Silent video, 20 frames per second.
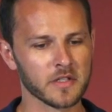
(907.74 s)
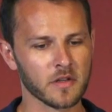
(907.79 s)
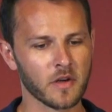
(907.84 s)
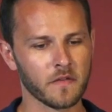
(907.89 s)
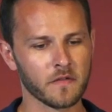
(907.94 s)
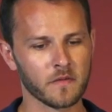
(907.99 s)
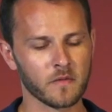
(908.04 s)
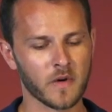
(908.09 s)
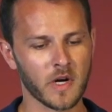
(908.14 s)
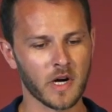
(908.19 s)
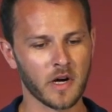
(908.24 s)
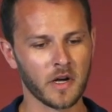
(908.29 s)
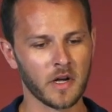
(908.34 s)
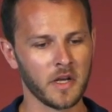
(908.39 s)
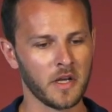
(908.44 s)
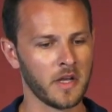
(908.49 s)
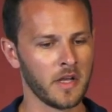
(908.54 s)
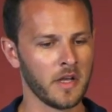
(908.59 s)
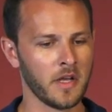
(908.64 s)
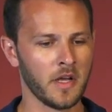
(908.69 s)
software,
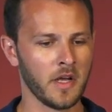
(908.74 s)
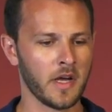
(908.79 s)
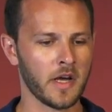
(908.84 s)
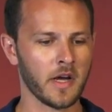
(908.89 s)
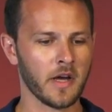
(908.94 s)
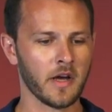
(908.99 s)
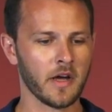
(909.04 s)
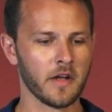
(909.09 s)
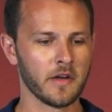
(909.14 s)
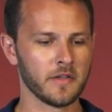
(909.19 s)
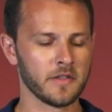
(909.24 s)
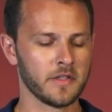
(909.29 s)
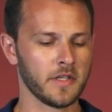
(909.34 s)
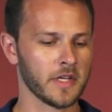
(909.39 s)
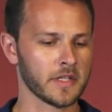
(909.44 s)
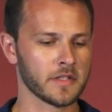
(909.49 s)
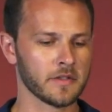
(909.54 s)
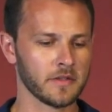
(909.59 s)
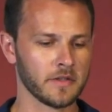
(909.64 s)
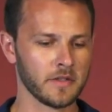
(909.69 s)
and
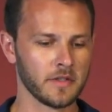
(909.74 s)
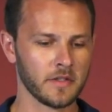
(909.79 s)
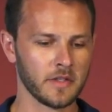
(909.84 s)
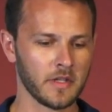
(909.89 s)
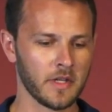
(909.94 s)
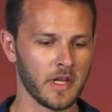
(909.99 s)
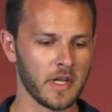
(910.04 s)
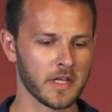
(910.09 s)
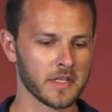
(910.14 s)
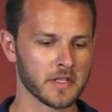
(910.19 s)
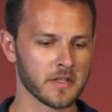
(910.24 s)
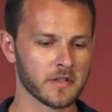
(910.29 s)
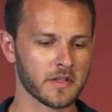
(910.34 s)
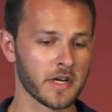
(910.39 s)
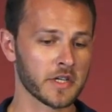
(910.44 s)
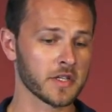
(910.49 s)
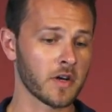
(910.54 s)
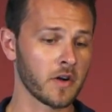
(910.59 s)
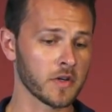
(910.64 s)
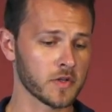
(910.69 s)
yes,
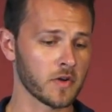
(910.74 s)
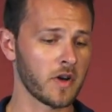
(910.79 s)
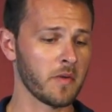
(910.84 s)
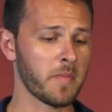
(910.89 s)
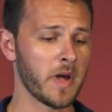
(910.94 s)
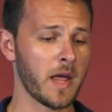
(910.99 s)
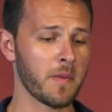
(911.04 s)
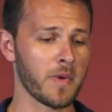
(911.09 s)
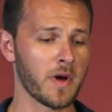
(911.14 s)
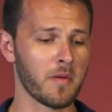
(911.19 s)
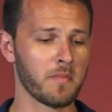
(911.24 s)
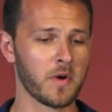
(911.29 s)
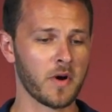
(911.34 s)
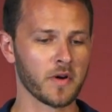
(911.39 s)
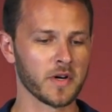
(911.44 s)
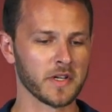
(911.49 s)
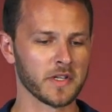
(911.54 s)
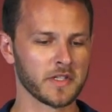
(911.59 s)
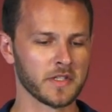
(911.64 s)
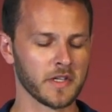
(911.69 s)
there's also a paper about
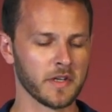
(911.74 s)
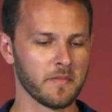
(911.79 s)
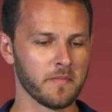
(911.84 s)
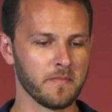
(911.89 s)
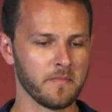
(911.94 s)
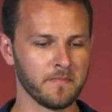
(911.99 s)
it um,